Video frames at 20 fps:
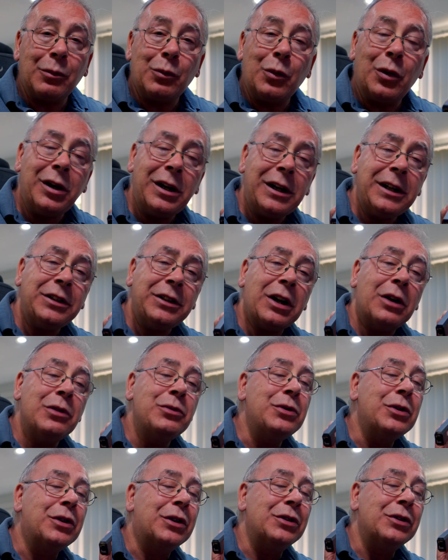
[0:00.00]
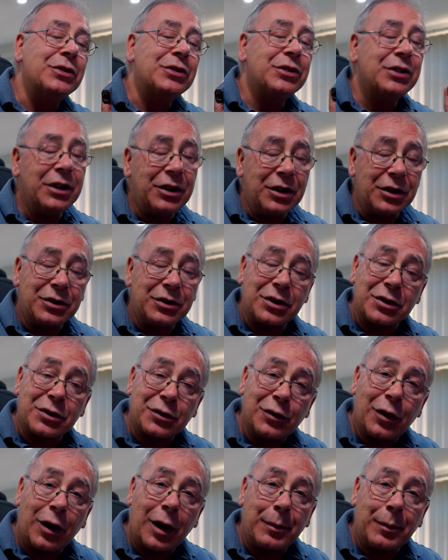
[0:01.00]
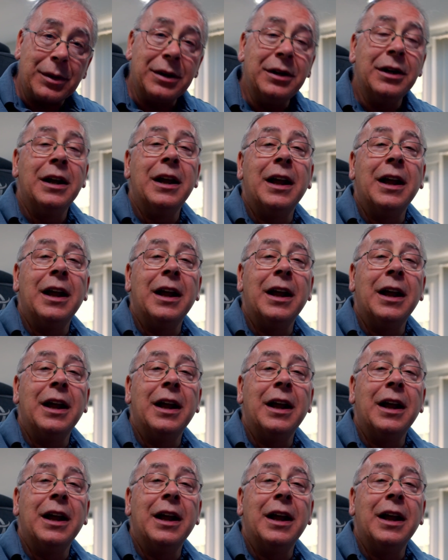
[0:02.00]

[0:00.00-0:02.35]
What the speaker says: why don't you consider subscribing,